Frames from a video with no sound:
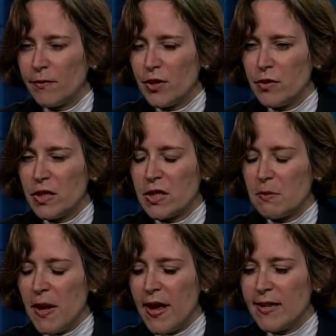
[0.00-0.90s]
You
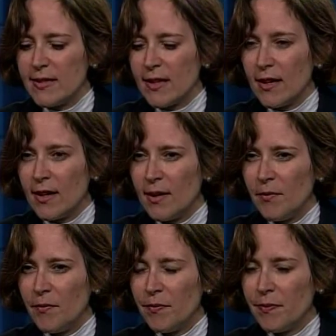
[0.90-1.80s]
suspend
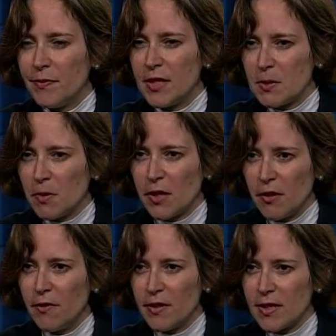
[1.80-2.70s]

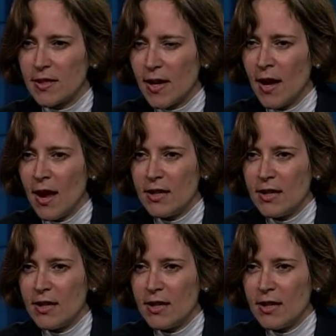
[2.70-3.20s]
disbelief, as they say.